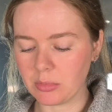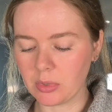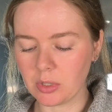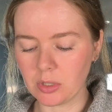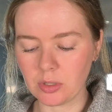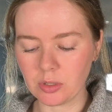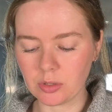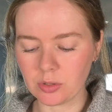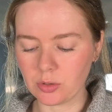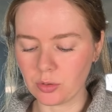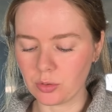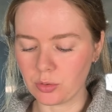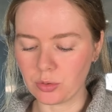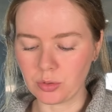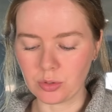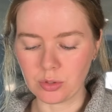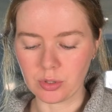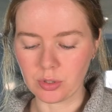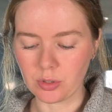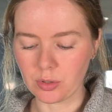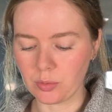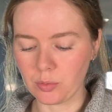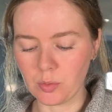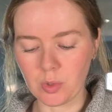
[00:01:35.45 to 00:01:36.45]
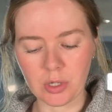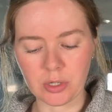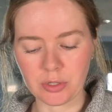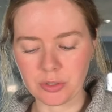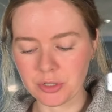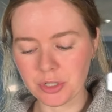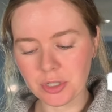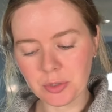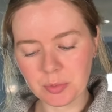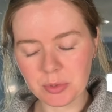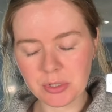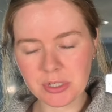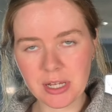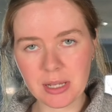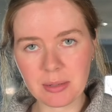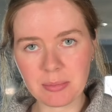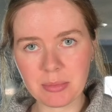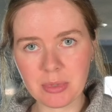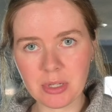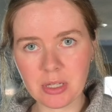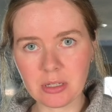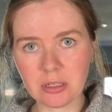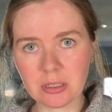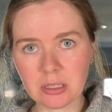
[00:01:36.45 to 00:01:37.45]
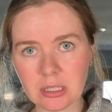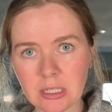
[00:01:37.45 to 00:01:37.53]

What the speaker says: milk or 1 or 2% milk.